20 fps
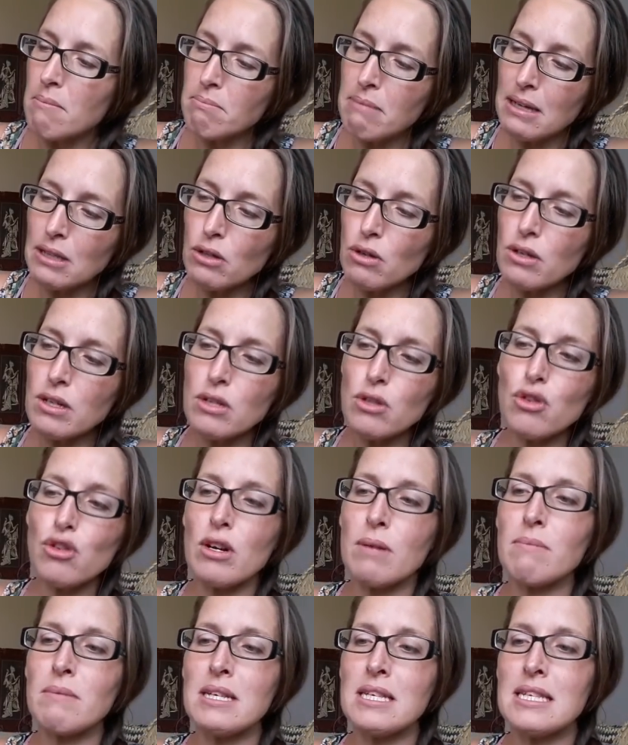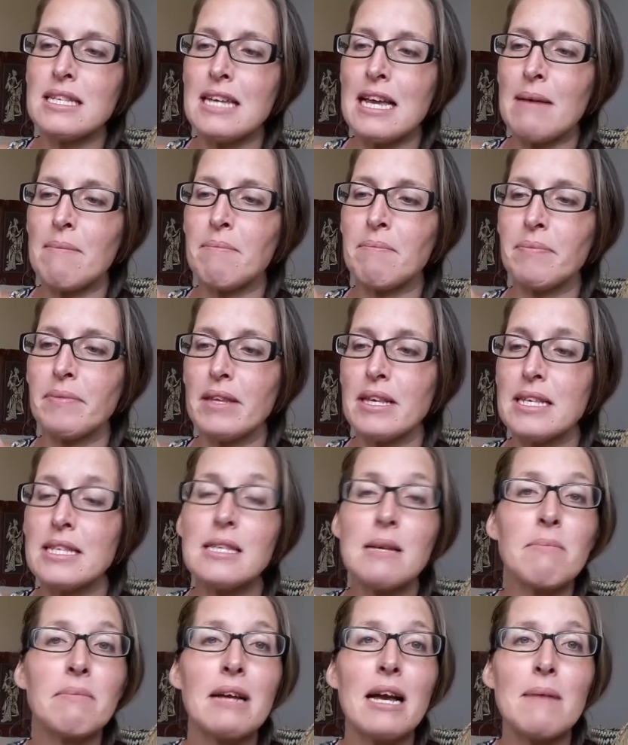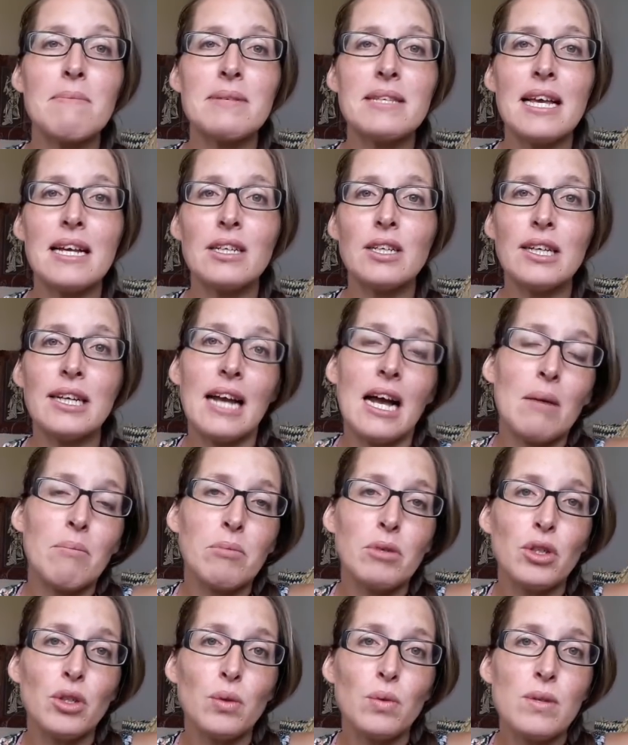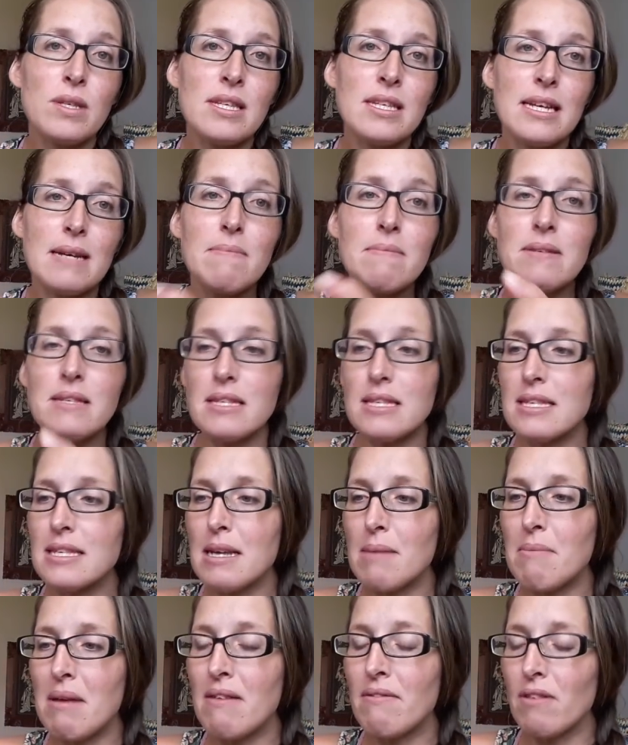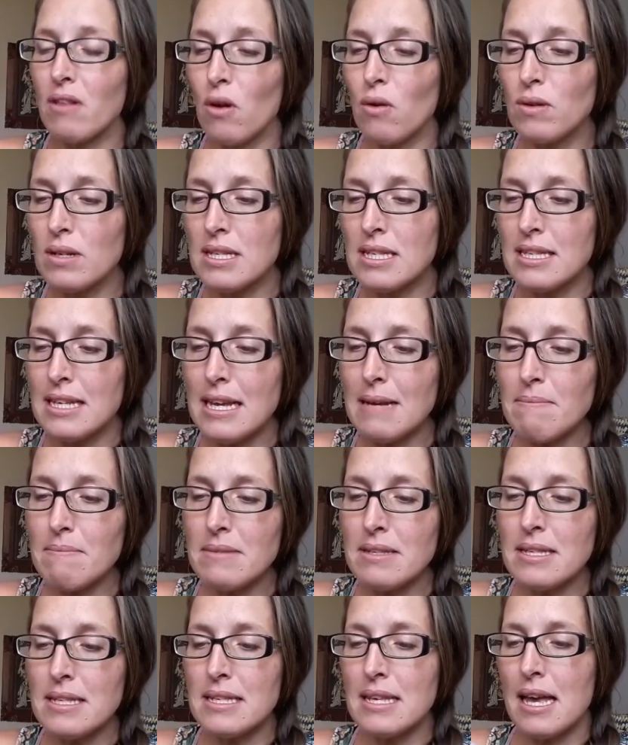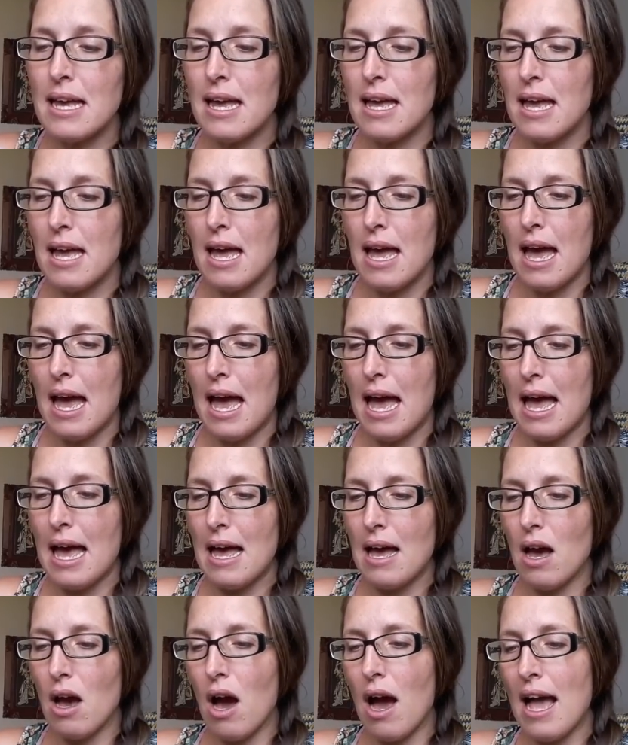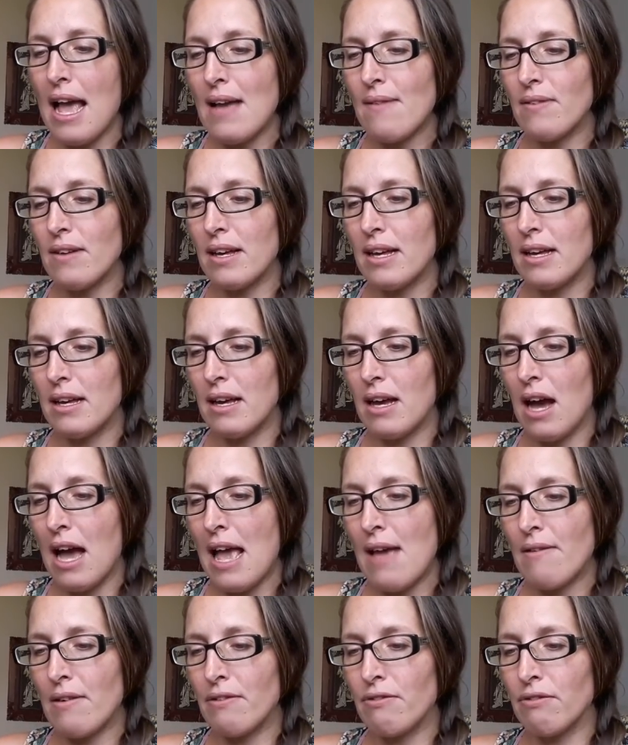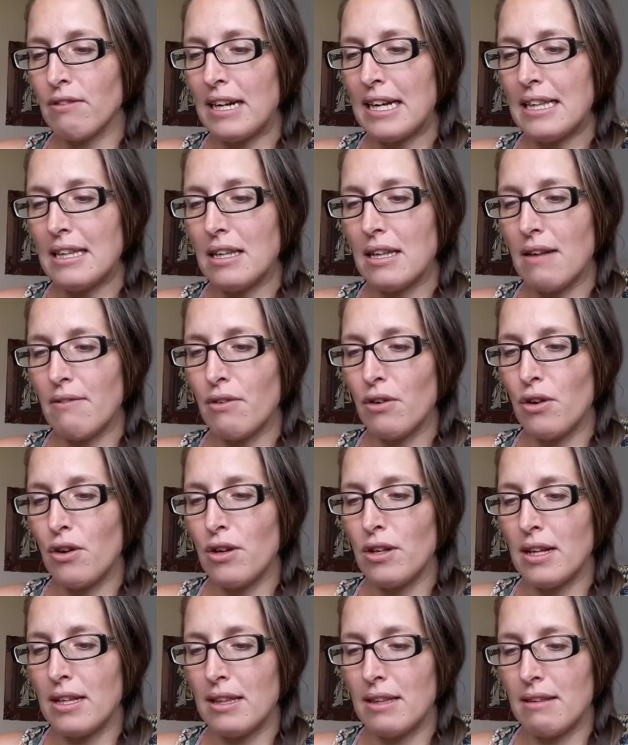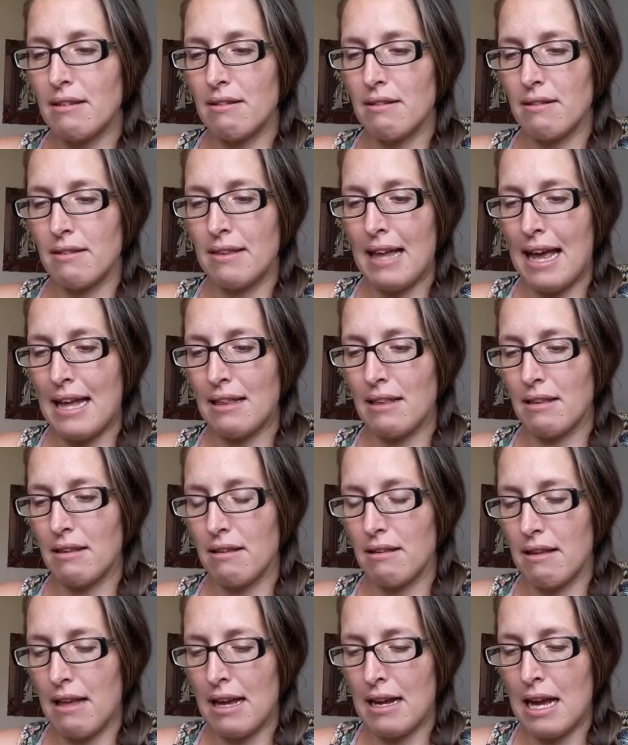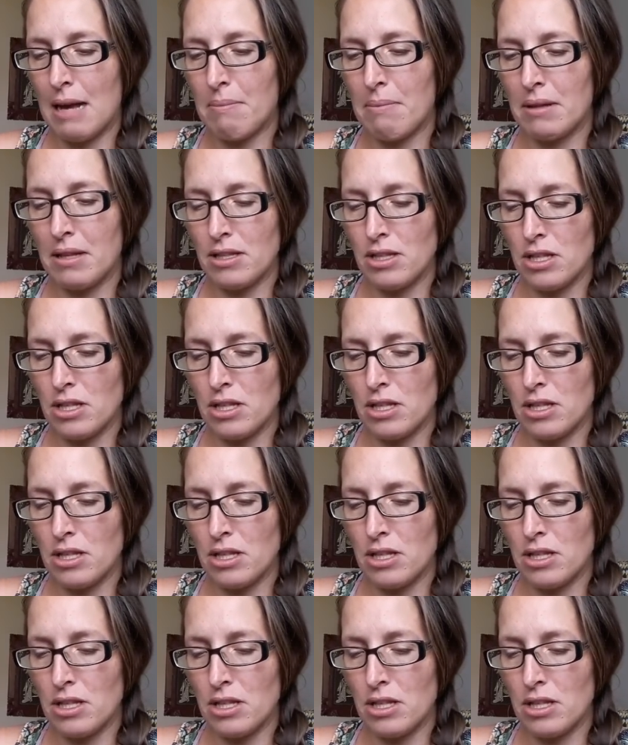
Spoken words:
but you can trim the stem. Some cups actually come with short stems and some have long stems. I have a friend, and I've heard it done a couple